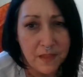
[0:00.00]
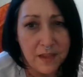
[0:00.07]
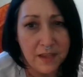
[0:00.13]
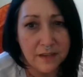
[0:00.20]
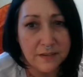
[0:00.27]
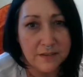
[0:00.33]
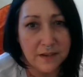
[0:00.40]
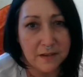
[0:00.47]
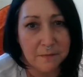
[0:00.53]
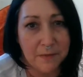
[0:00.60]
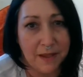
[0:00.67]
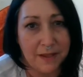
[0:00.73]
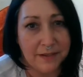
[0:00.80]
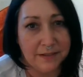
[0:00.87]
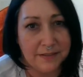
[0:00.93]
And
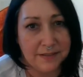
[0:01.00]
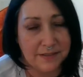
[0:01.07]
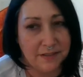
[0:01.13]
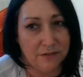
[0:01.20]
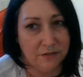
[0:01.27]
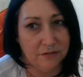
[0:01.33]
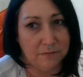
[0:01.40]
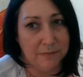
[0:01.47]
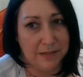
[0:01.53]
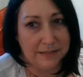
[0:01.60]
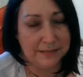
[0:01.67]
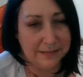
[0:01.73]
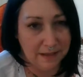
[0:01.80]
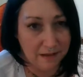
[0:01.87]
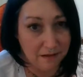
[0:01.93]
I consider
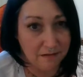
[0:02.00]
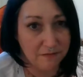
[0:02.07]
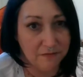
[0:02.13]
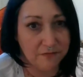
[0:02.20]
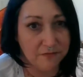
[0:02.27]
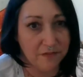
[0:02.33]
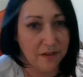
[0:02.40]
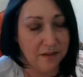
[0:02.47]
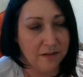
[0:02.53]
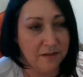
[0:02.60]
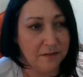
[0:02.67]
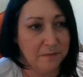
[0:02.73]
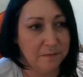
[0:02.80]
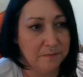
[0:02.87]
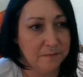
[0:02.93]
myself
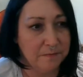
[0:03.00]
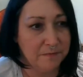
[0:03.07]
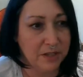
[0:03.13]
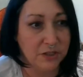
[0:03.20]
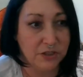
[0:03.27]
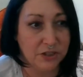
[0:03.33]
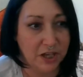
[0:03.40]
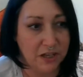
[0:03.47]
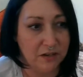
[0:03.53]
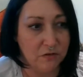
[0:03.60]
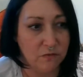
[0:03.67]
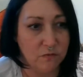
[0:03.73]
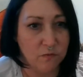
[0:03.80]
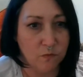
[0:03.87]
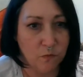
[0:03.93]
a
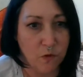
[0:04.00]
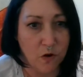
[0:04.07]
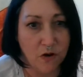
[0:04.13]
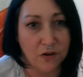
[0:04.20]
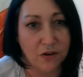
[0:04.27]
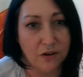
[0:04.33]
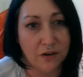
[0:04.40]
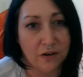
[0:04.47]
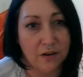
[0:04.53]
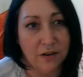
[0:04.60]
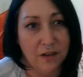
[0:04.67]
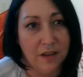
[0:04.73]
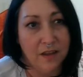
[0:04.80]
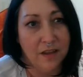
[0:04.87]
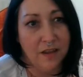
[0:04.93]
shadow walker.
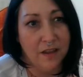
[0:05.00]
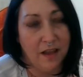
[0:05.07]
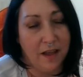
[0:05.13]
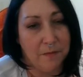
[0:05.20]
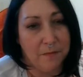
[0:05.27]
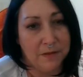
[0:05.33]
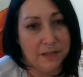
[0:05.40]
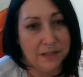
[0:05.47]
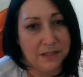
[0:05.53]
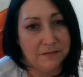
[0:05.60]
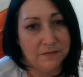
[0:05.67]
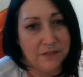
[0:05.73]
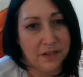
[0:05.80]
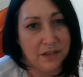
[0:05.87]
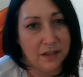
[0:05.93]
I
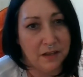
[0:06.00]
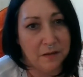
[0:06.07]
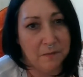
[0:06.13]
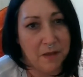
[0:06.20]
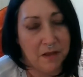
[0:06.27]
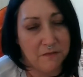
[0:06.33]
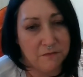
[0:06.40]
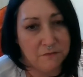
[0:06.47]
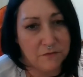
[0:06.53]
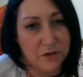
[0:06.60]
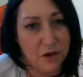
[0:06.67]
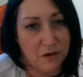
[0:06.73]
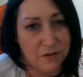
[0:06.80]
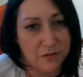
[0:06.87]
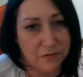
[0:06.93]
believe that I've
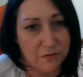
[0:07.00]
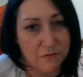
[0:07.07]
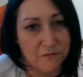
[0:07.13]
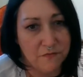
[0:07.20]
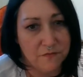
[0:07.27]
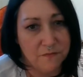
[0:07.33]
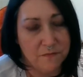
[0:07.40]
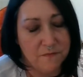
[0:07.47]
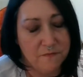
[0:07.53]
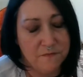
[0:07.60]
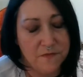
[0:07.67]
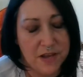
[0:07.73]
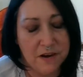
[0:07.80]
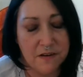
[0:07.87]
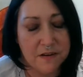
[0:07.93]
gone through
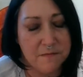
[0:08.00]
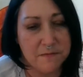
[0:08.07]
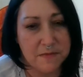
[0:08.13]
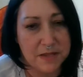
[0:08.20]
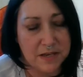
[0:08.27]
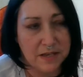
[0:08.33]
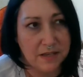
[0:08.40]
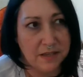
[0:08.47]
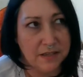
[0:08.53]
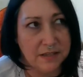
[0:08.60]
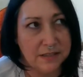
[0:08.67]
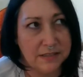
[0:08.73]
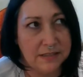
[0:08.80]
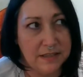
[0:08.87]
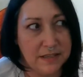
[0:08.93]
very many
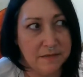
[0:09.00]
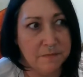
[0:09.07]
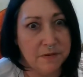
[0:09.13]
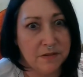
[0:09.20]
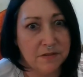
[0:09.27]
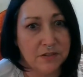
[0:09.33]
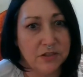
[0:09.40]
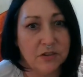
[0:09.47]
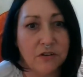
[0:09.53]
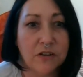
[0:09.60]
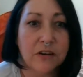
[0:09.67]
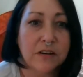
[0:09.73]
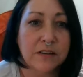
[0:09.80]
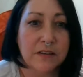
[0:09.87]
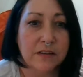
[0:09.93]
deep,
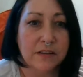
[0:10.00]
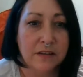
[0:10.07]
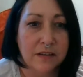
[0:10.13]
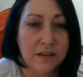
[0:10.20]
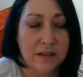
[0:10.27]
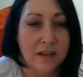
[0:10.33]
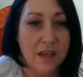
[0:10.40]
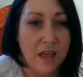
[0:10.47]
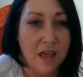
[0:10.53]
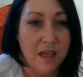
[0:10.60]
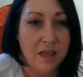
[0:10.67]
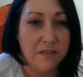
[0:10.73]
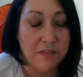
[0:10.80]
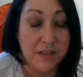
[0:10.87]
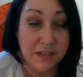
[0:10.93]
dark
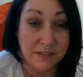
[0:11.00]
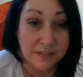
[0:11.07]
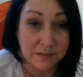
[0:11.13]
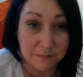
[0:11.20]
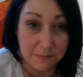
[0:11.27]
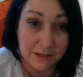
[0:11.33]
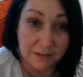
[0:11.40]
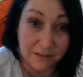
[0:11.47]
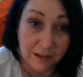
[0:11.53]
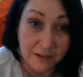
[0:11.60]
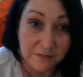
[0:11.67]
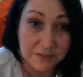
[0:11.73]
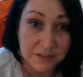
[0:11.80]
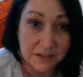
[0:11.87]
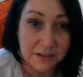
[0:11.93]
things in my
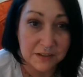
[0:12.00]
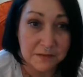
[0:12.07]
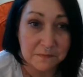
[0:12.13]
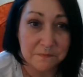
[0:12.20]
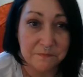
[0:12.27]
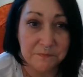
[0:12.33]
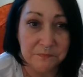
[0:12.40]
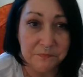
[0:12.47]
lifetime,